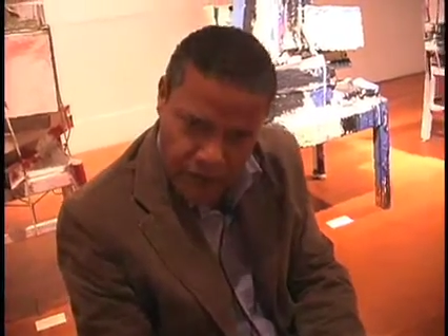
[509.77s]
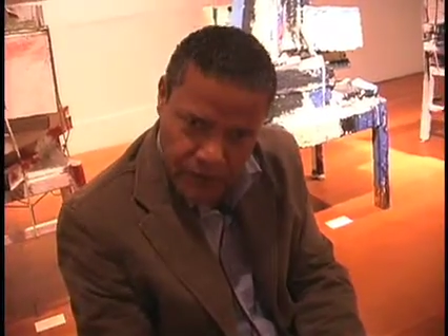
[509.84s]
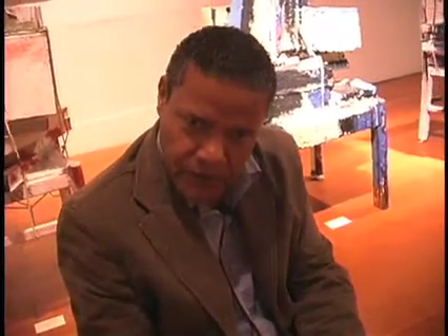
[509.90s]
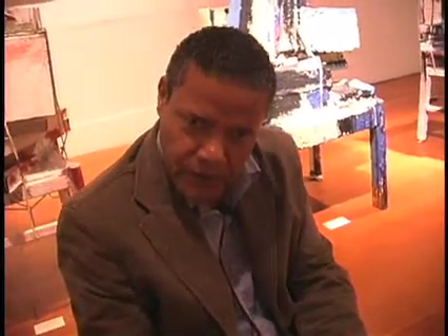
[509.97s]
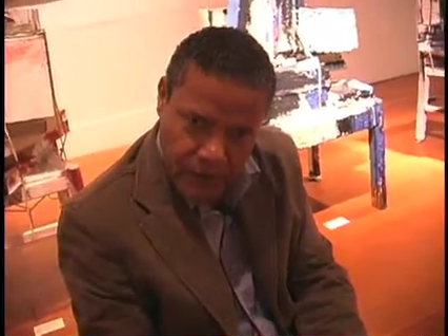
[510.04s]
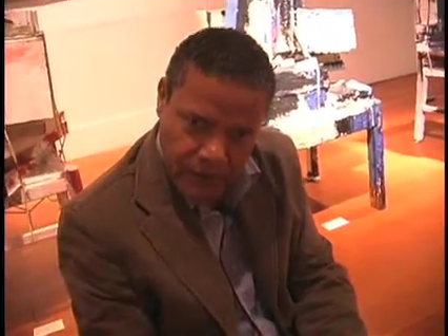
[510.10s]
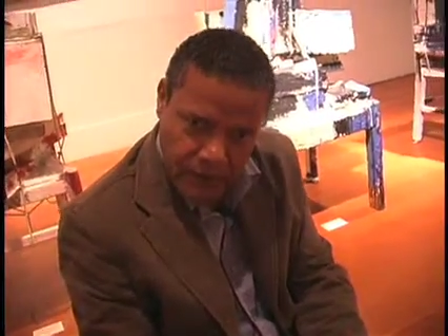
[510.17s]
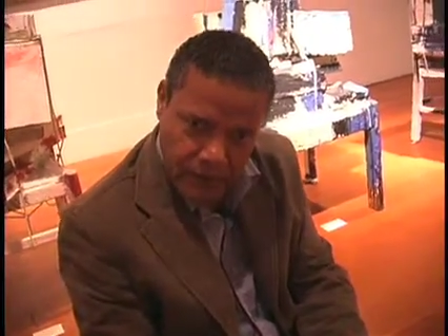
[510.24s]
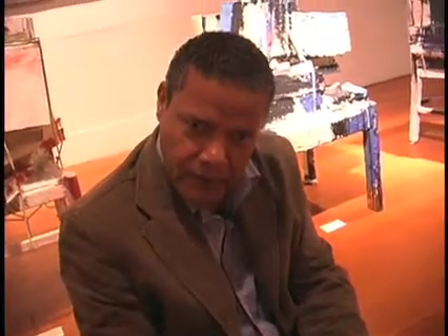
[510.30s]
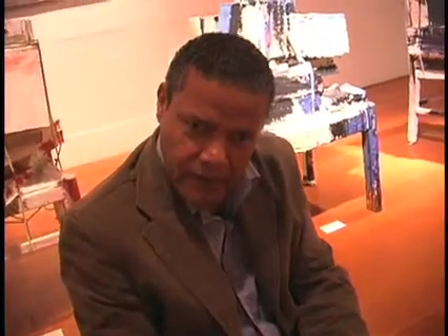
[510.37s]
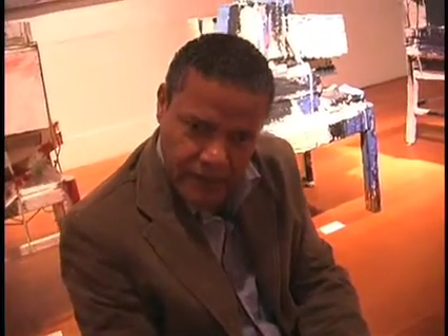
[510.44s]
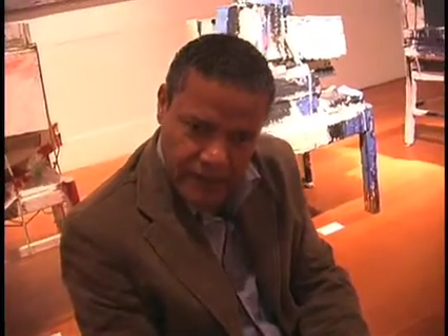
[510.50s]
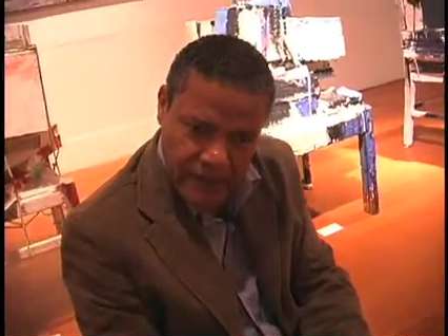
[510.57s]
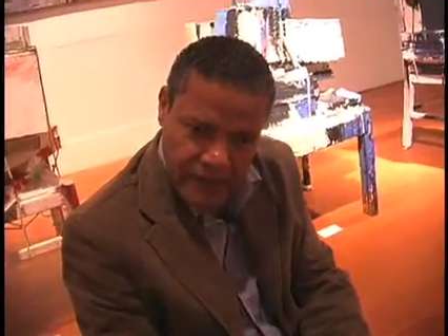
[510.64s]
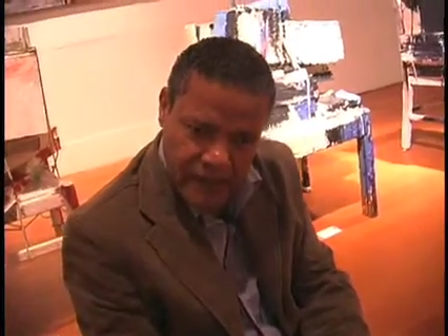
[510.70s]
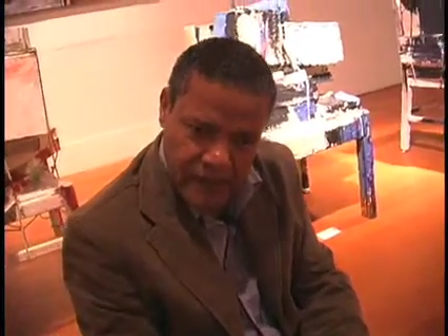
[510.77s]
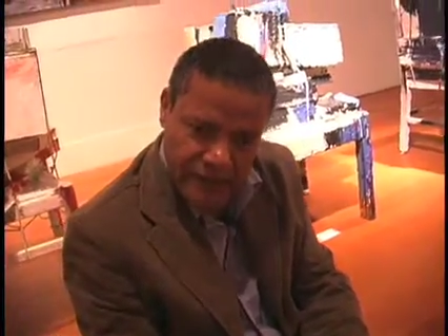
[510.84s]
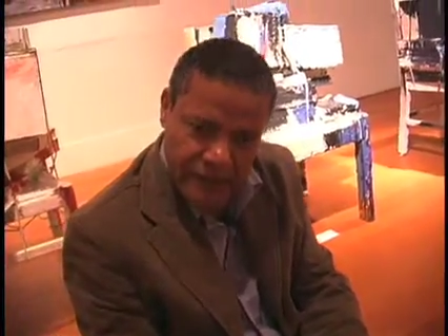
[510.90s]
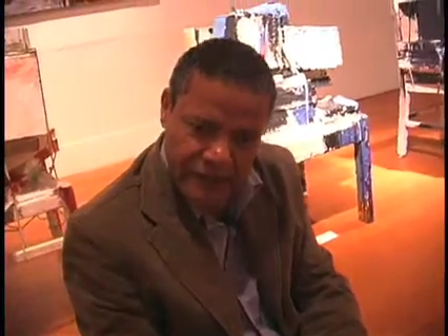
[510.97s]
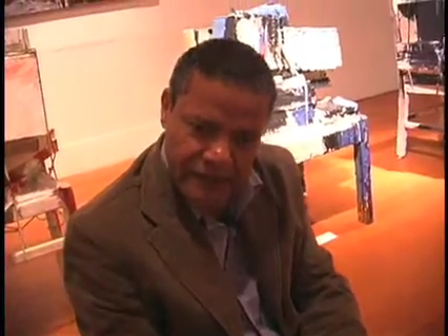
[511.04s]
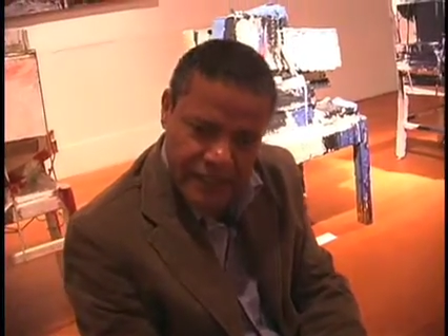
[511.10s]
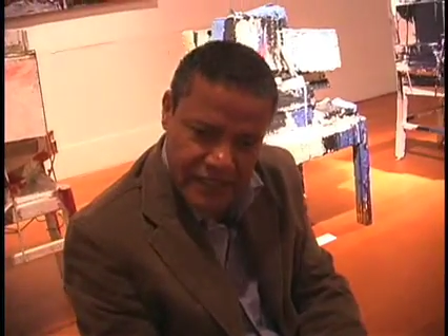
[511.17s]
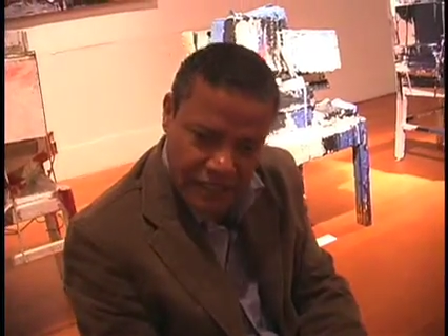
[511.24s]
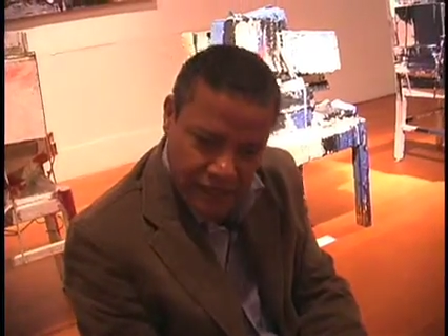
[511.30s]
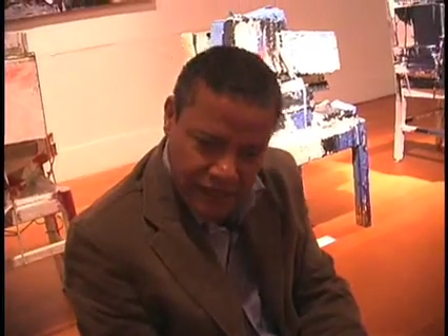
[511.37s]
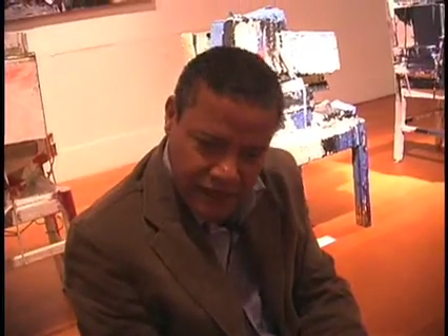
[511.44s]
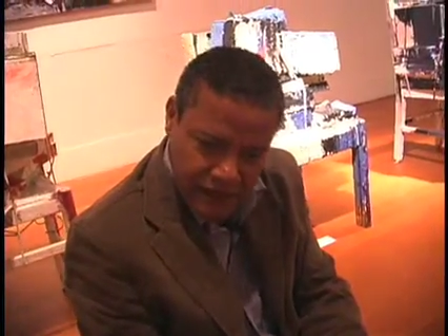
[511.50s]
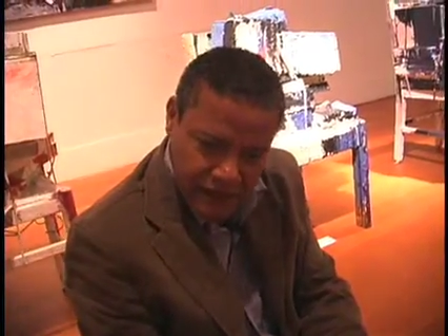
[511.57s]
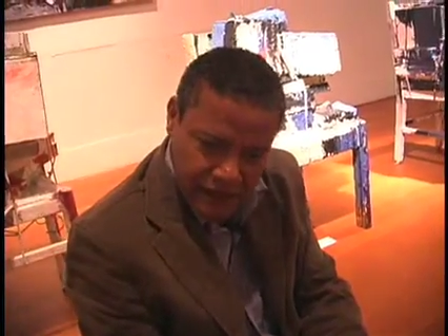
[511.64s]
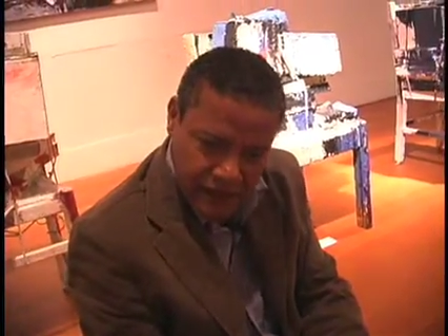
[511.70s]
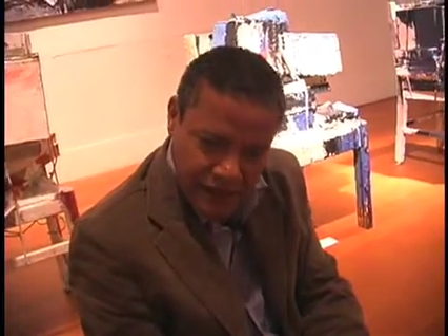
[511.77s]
We talk about the idea of exile,